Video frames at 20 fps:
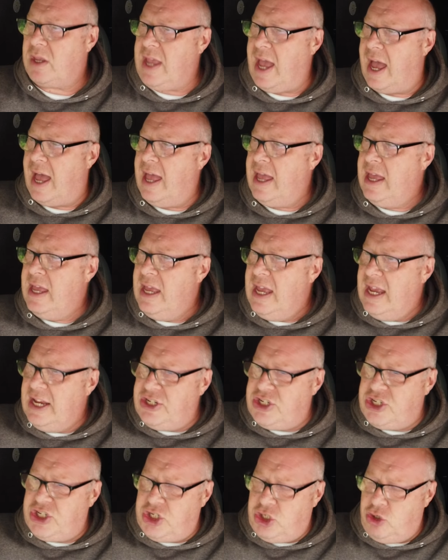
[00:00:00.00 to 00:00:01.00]
yeah,
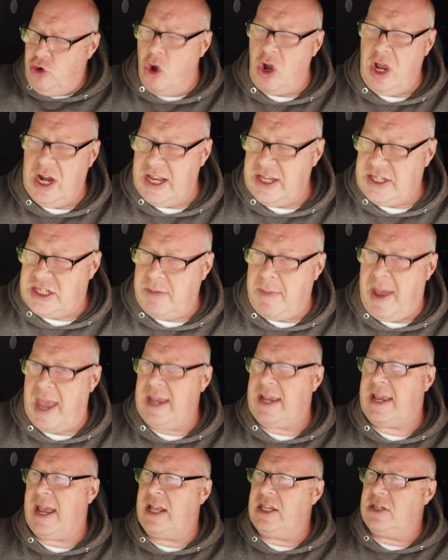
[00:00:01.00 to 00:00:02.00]
is struggling to
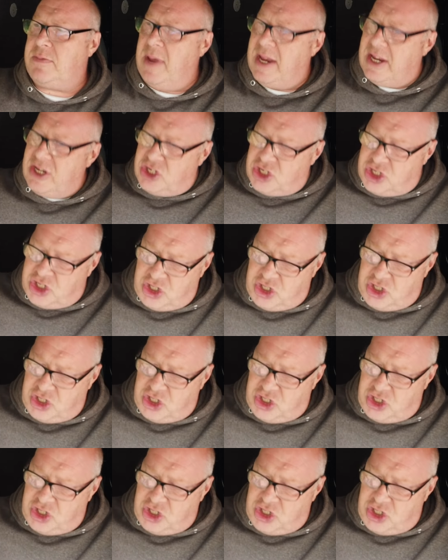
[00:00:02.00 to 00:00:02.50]
make ends meet,